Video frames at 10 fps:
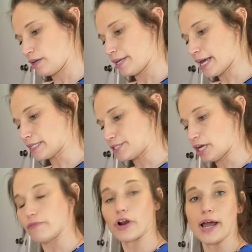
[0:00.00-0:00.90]
guests
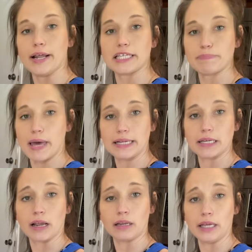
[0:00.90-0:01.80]
over
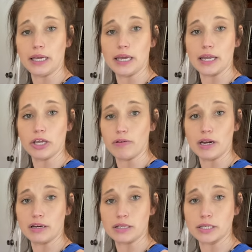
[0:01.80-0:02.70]
unexpectedly and you need
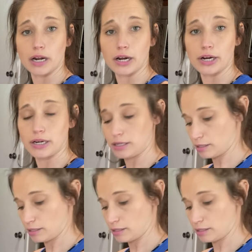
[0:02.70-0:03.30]
a dessert.